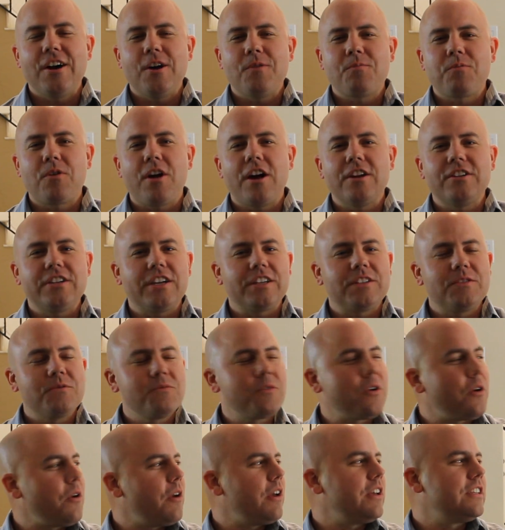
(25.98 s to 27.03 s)
project.
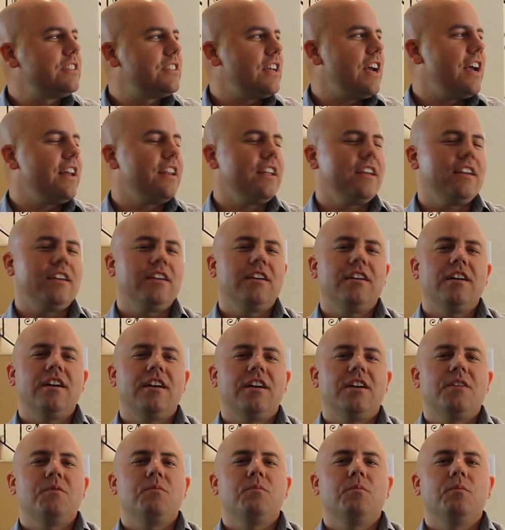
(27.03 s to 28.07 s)
Very exciting.
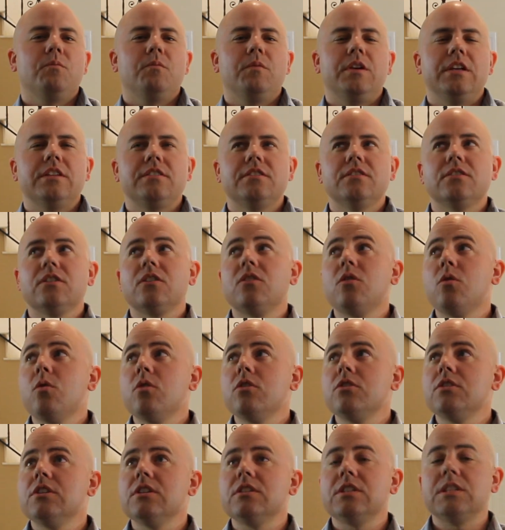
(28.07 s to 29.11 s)
This is a
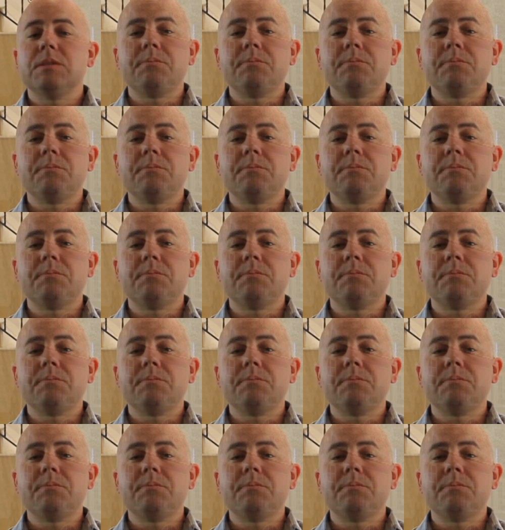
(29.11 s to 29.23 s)
gorgeous